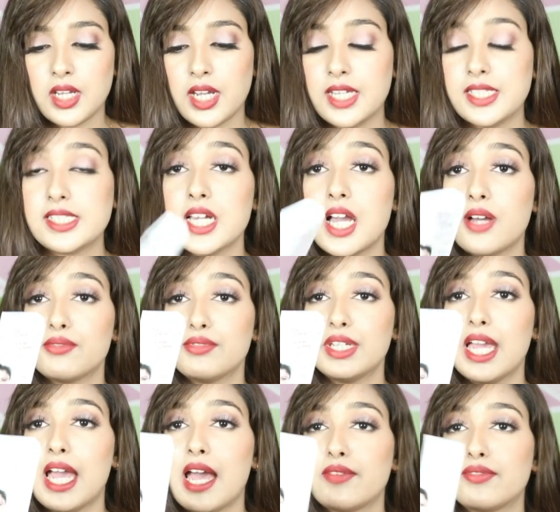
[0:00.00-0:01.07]
and yeah, we
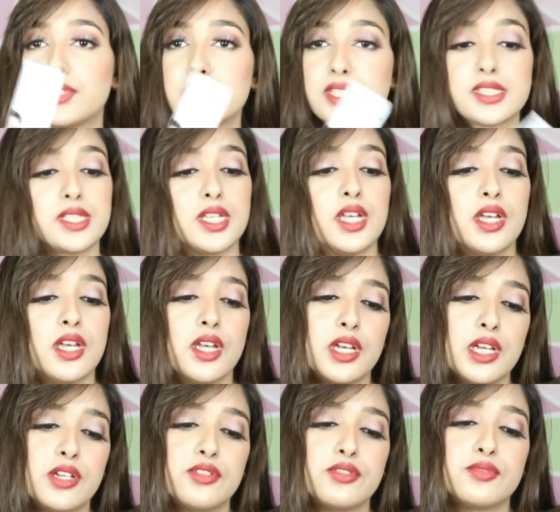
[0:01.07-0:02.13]
have this
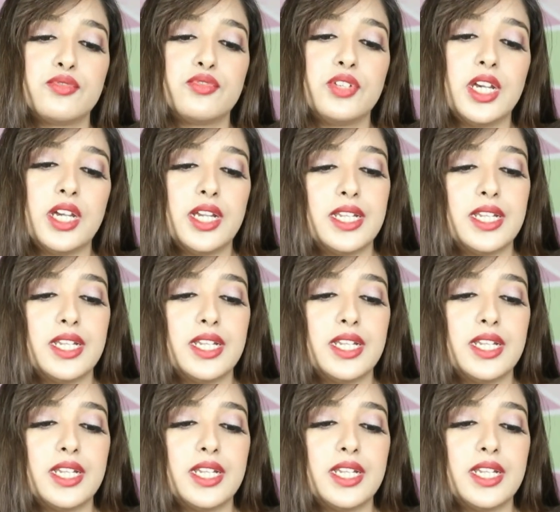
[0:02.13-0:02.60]
Fair